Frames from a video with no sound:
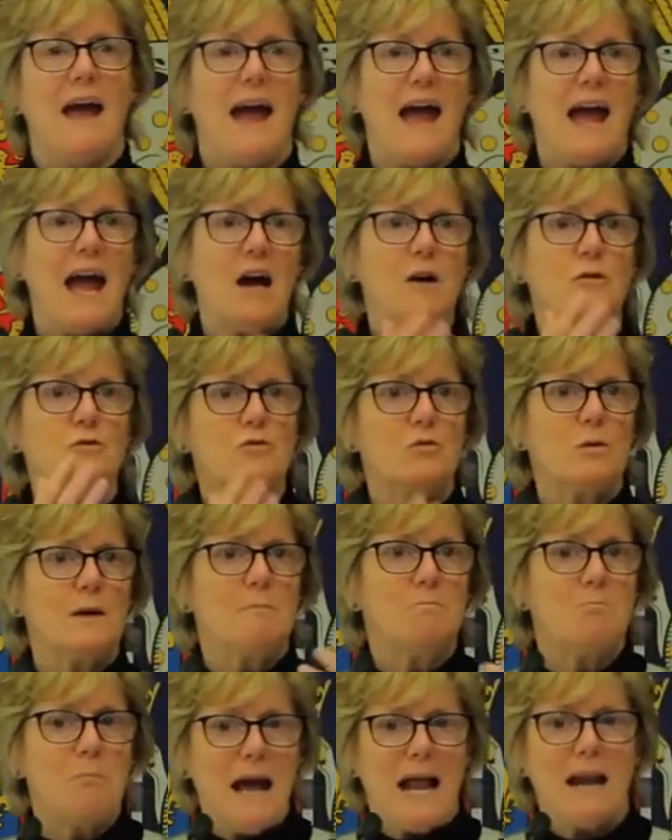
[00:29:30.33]
How do
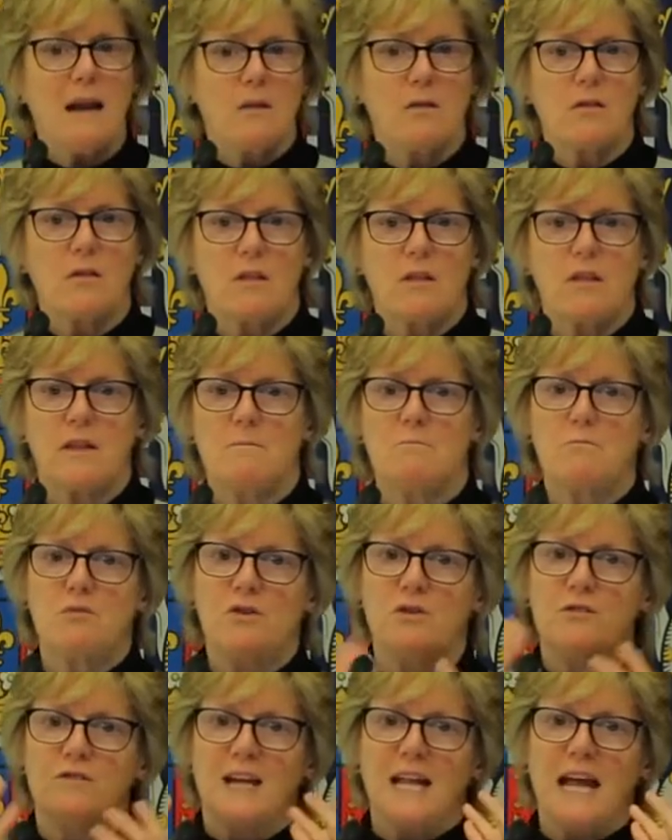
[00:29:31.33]
we balance
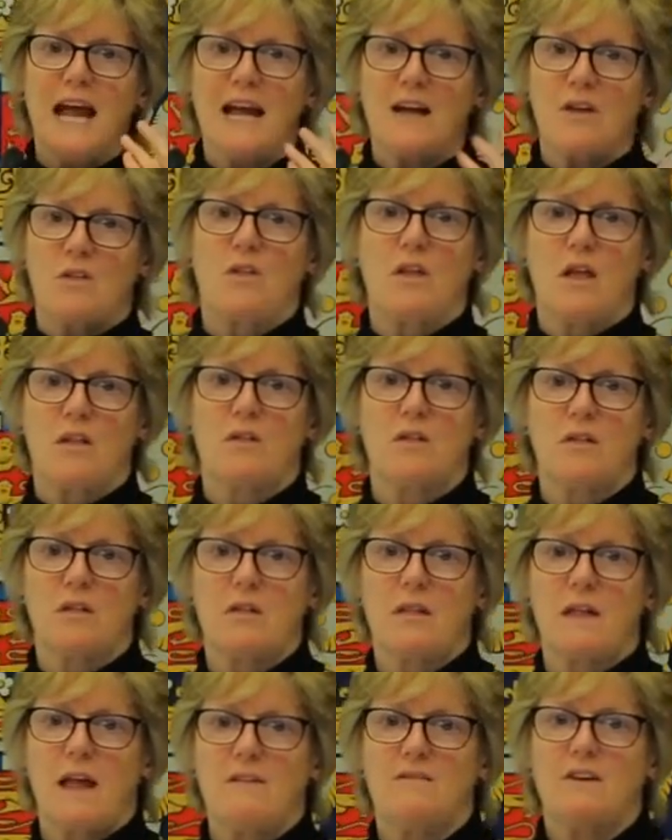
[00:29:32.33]
improving access
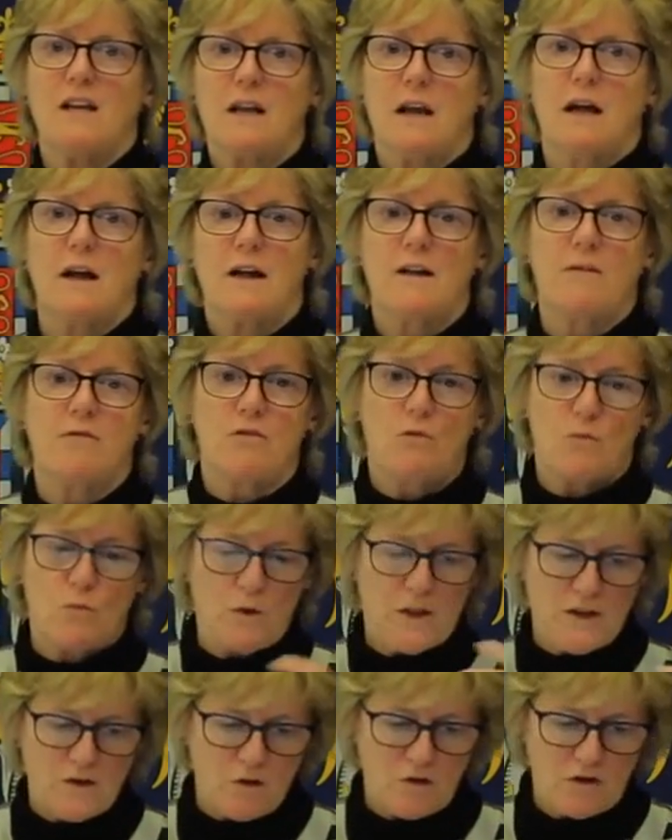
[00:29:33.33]
and saving lives
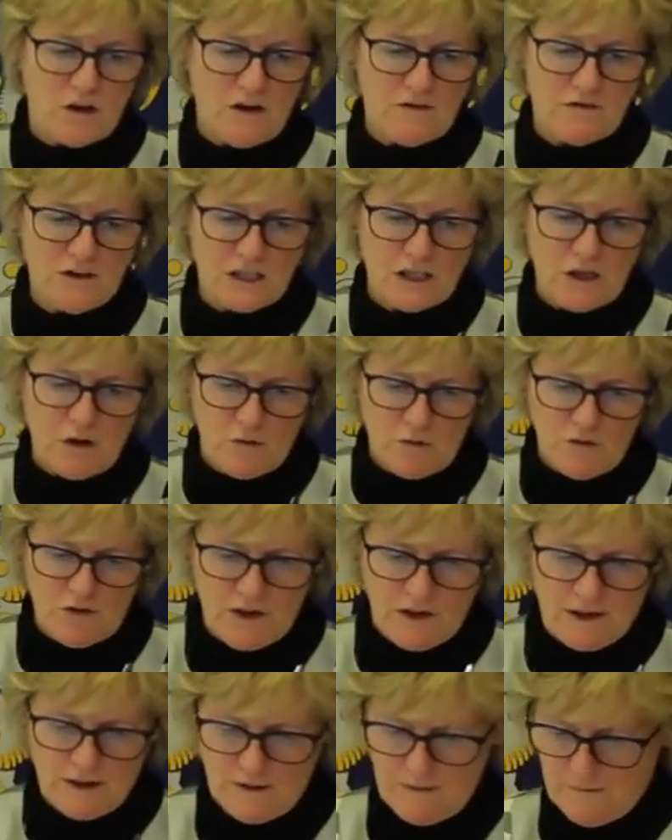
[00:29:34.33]
with not
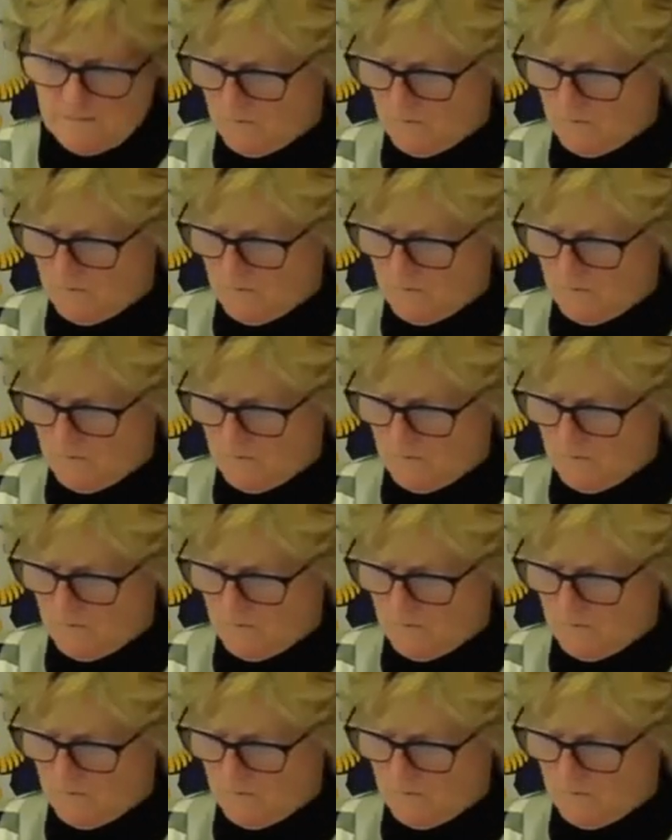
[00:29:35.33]
overusing?